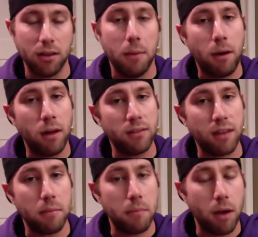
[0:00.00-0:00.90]
Balls
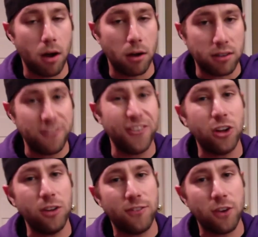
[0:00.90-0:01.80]
that are
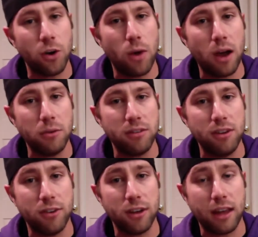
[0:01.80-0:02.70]
difficult for a wide
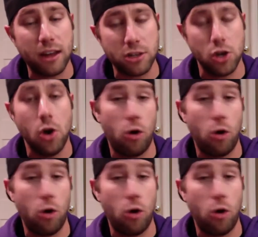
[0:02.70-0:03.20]
receiver to catch